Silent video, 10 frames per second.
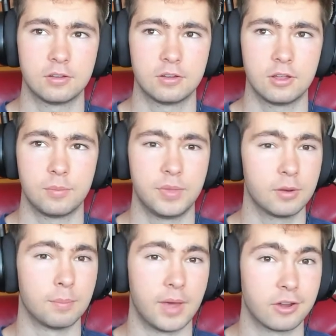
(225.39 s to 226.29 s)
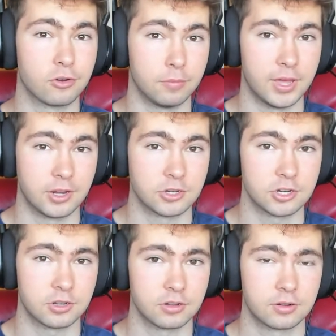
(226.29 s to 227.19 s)
a bit of
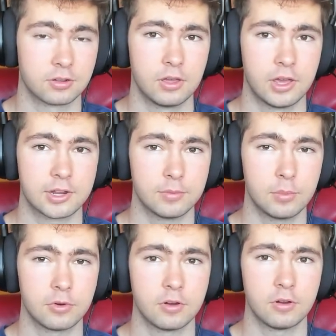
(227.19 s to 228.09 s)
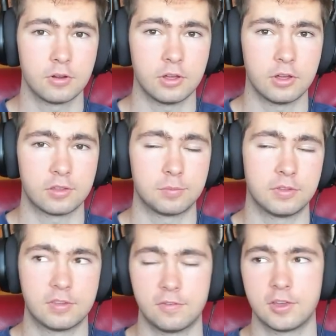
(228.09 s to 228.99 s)
micromanaging. I can remember a
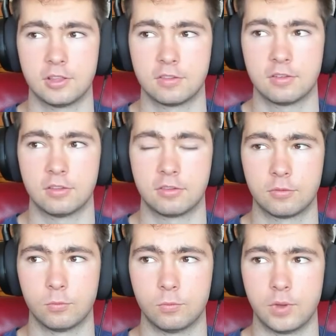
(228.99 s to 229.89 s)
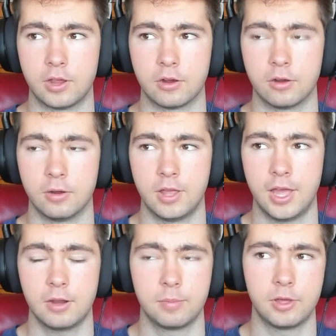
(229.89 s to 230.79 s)
specific instance where
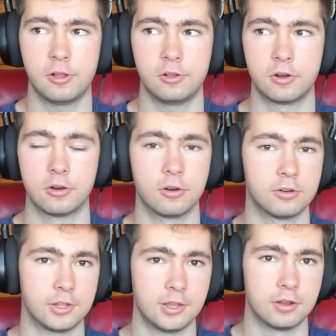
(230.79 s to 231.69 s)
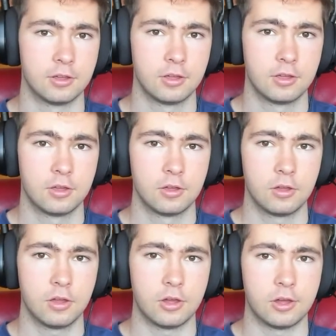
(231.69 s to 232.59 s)
Annabelle, our art lead,
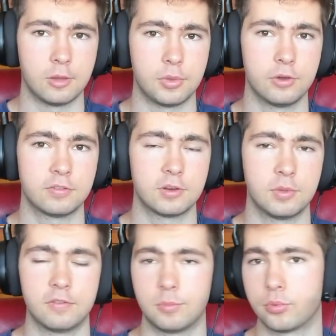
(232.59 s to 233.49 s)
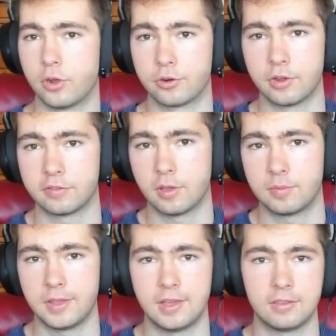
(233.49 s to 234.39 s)
posted a bit of a progress
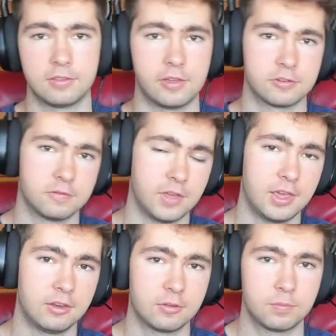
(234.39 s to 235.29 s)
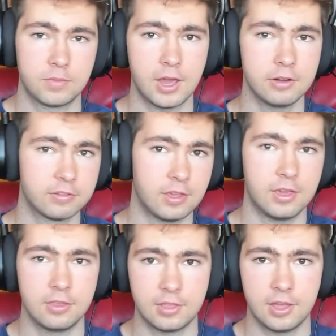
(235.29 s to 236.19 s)
update / vent, kind of
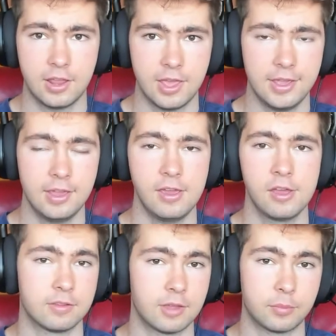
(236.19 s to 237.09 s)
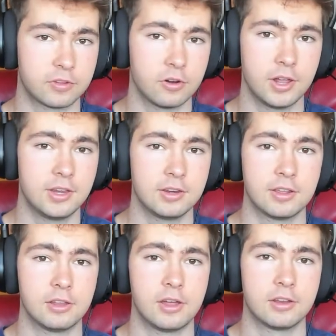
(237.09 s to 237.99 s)
saying that, hey, I'm sorry I didn't
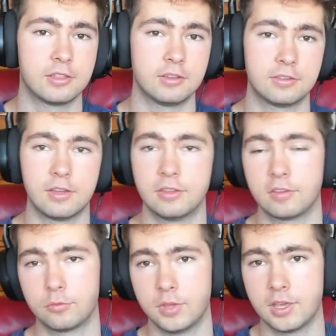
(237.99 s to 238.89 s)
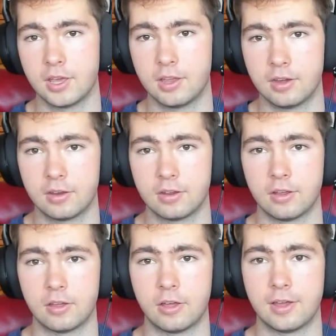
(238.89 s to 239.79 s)
get a lot of things done this weekend,
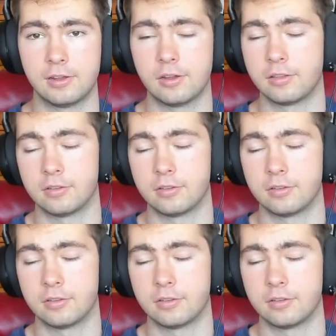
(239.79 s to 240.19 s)
I had a lot of things